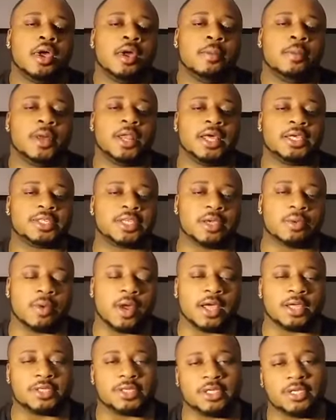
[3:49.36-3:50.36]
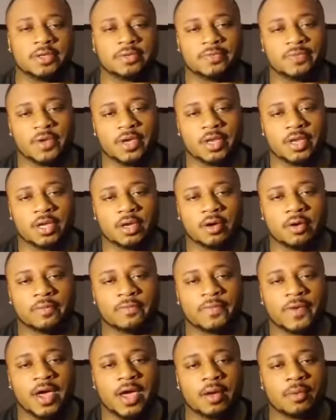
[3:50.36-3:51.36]
But let's get right into this video.
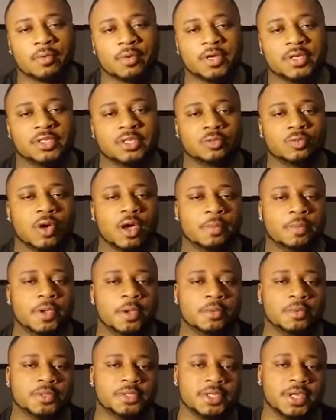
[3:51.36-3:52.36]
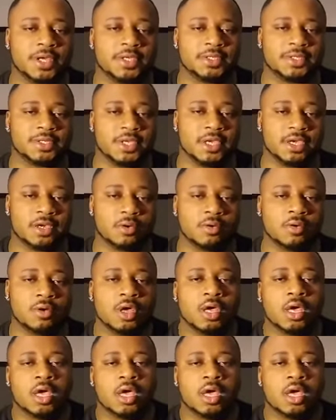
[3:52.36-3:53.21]
5 reasons why people stay single.